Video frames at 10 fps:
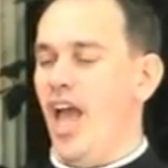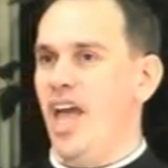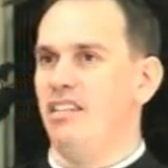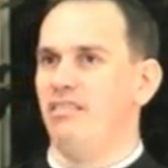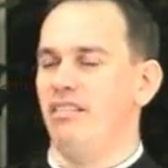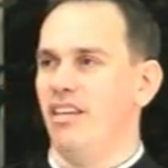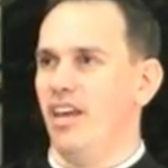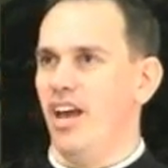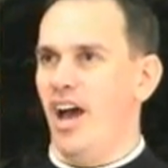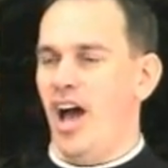And
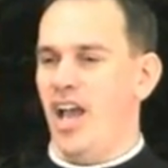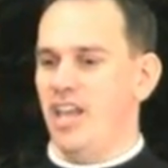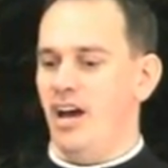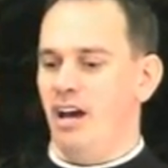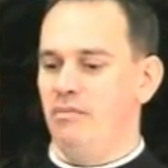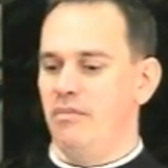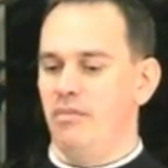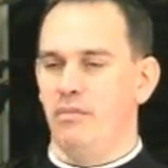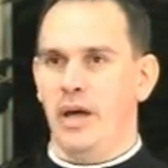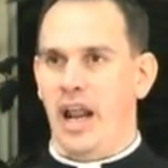
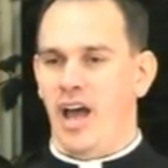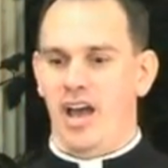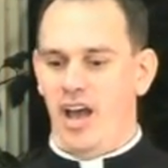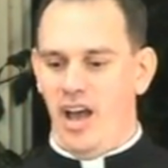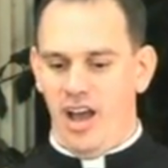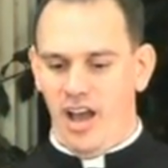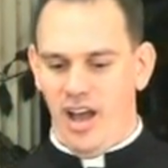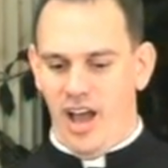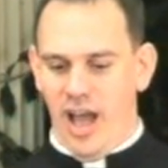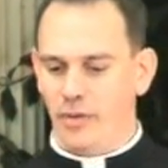but
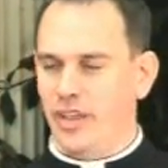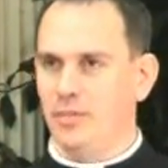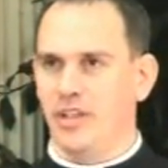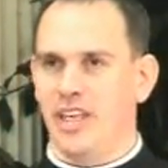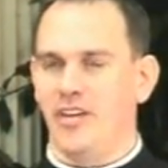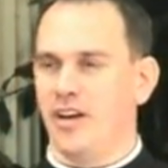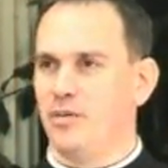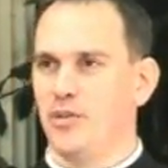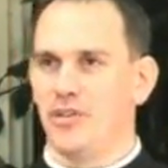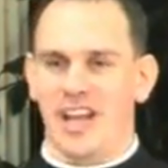I was able to give
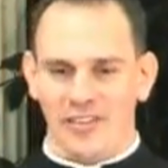out communion